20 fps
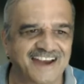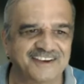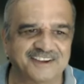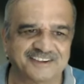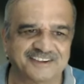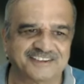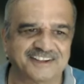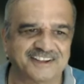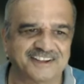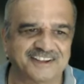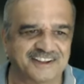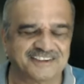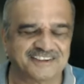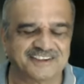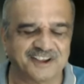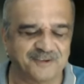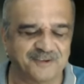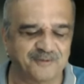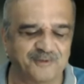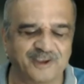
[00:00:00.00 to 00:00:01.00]
And the
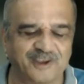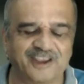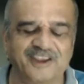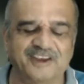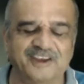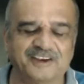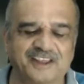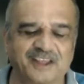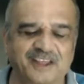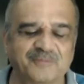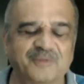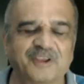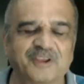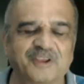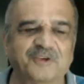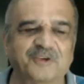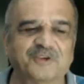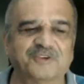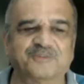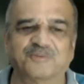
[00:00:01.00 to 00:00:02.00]
same way it can be
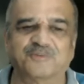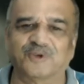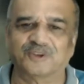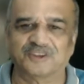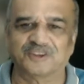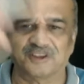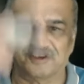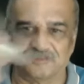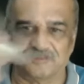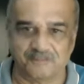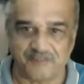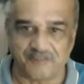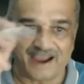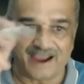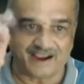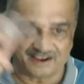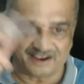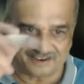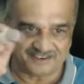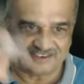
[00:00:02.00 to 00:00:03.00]
used for the
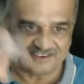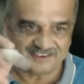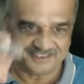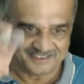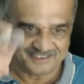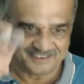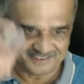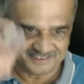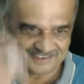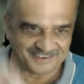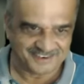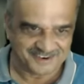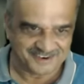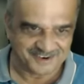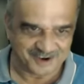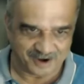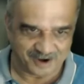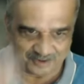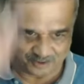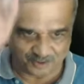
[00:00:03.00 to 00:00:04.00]
back
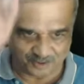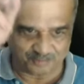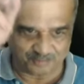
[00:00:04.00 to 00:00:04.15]
of the